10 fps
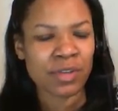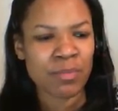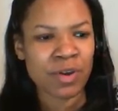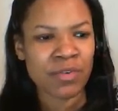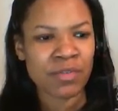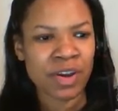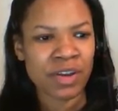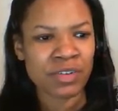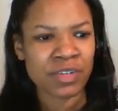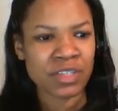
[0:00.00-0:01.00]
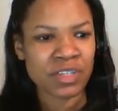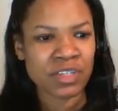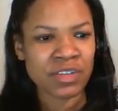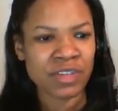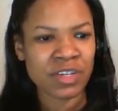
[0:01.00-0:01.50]
appeal from final decisions
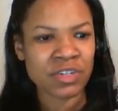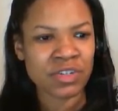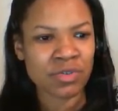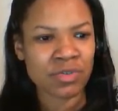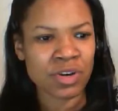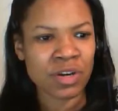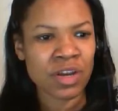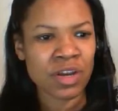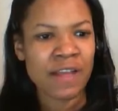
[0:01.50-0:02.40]
of the district court.